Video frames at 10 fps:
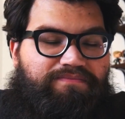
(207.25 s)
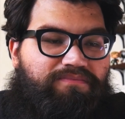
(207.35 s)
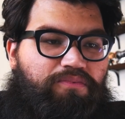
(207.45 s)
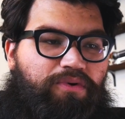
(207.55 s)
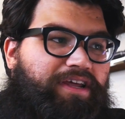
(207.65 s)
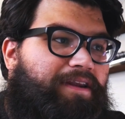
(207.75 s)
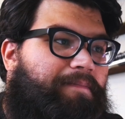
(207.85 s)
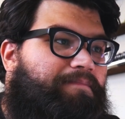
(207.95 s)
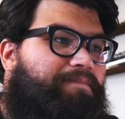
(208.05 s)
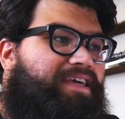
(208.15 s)

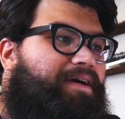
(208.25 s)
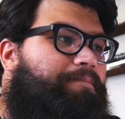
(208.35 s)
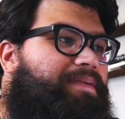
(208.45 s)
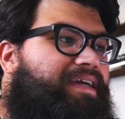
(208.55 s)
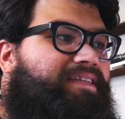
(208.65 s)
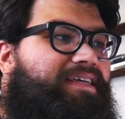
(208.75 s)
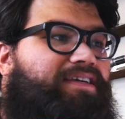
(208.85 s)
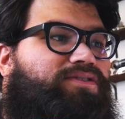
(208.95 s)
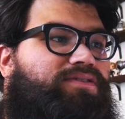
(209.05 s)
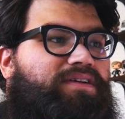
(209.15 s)
wouldn't be a big
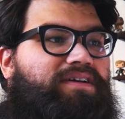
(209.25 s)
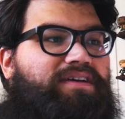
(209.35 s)
deal.